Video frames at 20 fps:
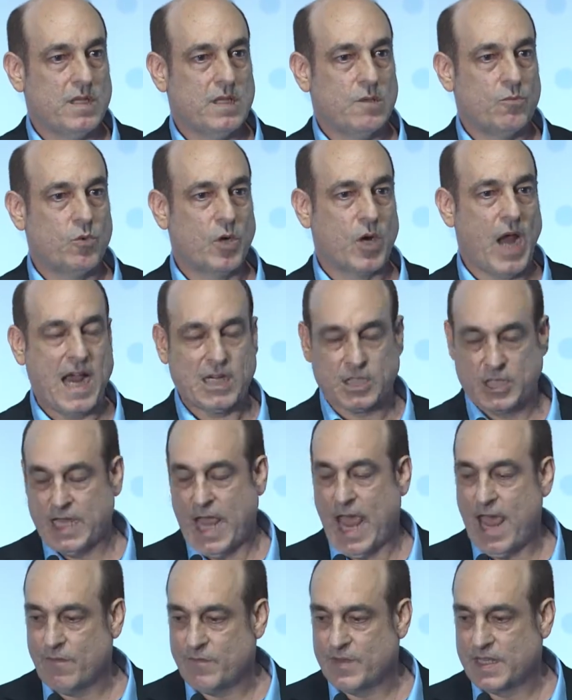we're actually
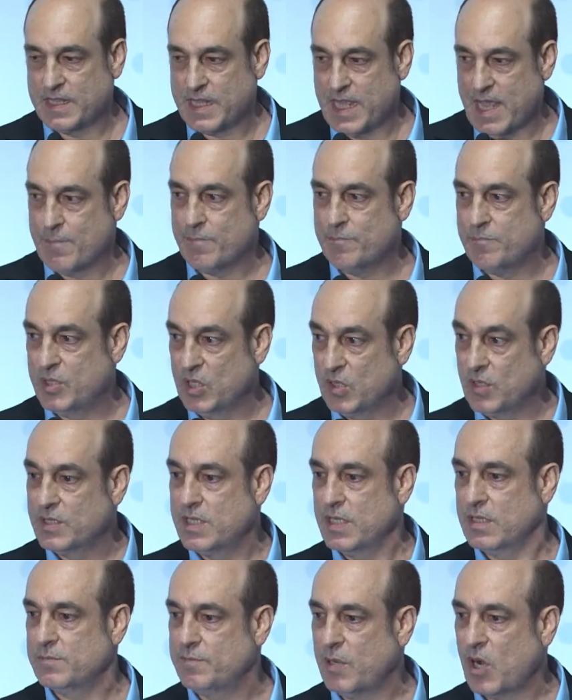having them build
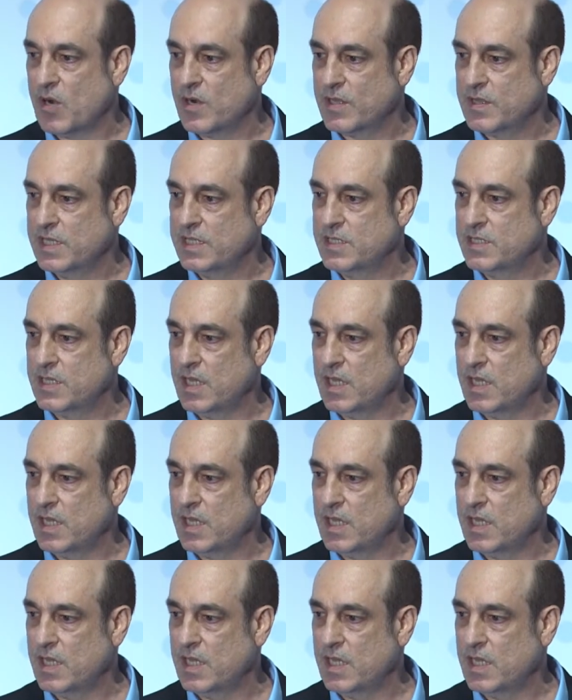the part of these